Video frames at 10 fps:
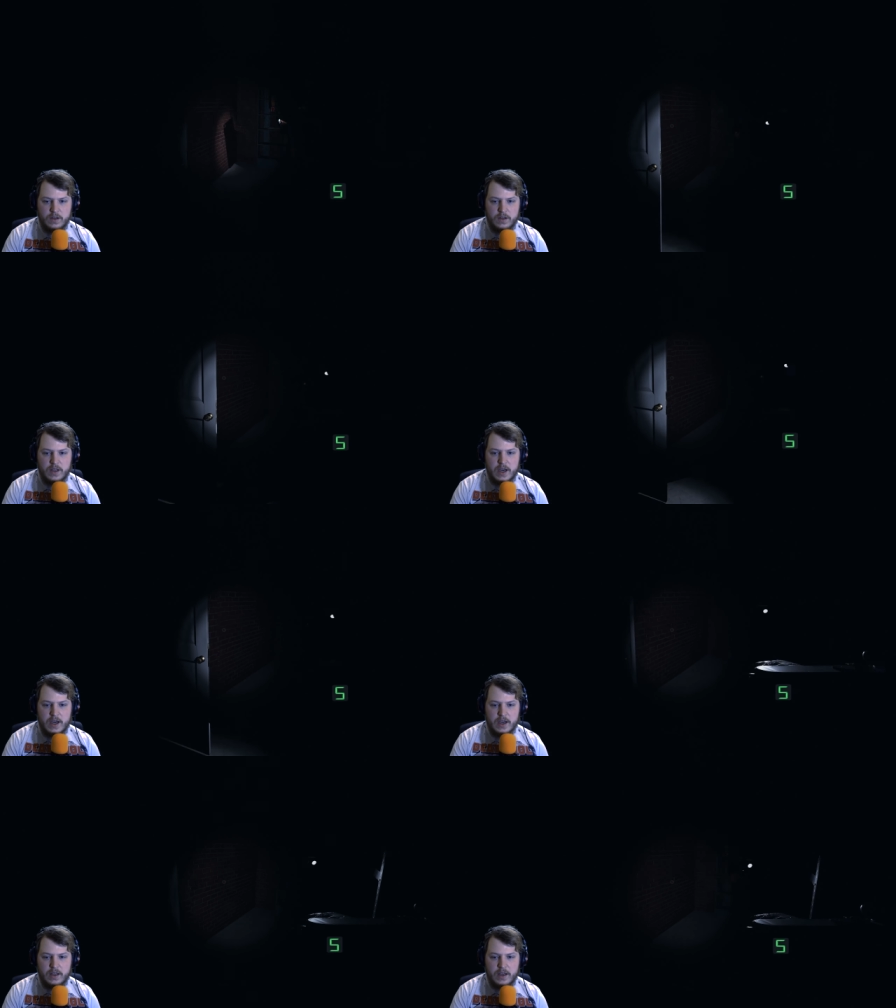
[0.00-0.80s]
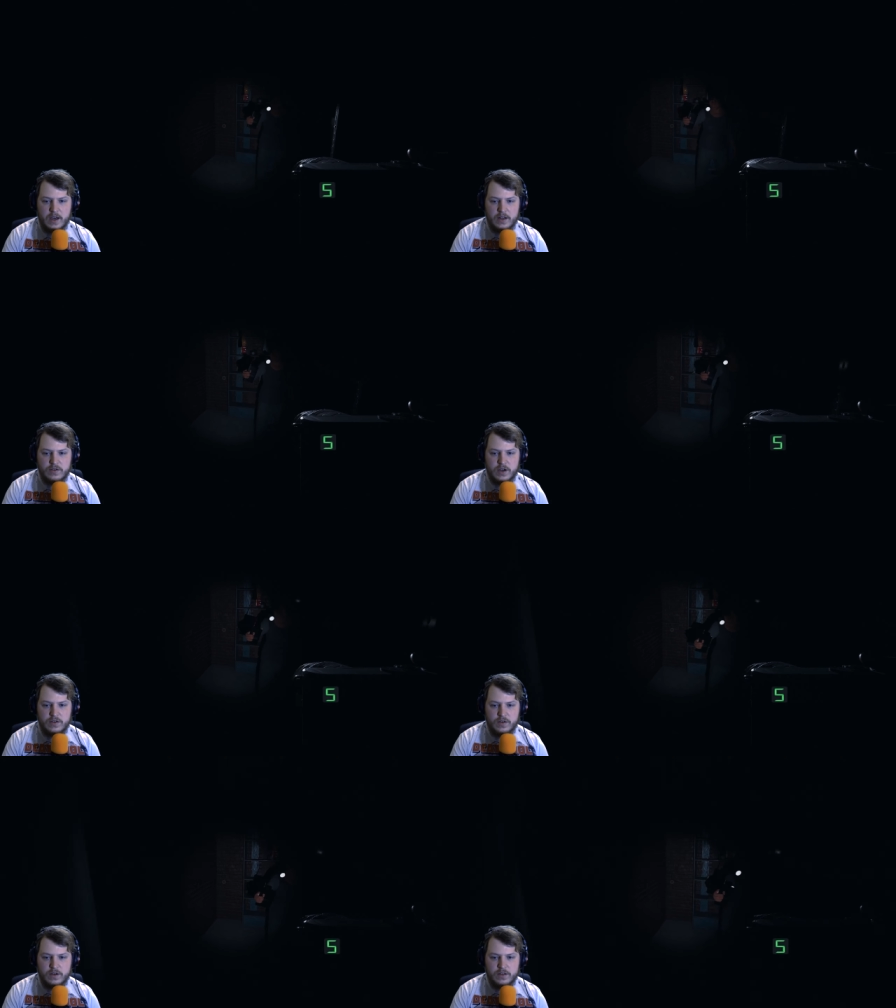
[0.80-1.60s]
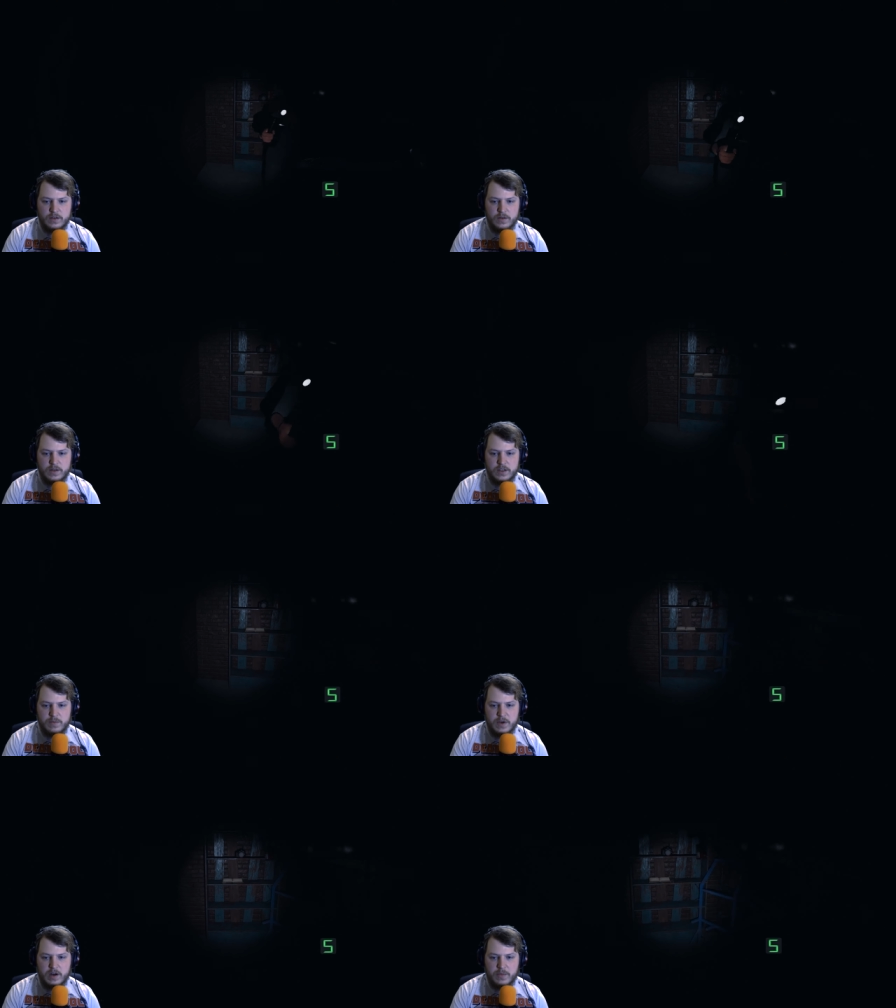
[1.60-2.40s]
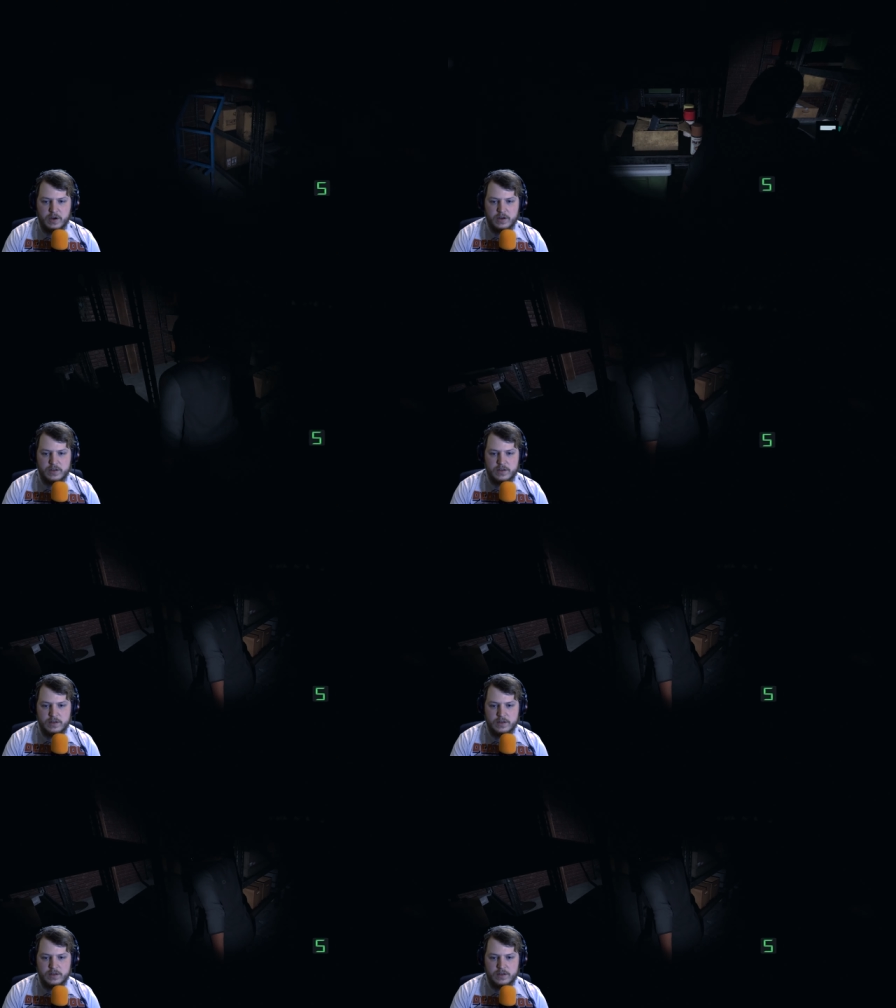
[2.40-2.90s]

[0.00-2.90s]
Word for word: on. Yeah, yeah. Try talking to it with the spirit box.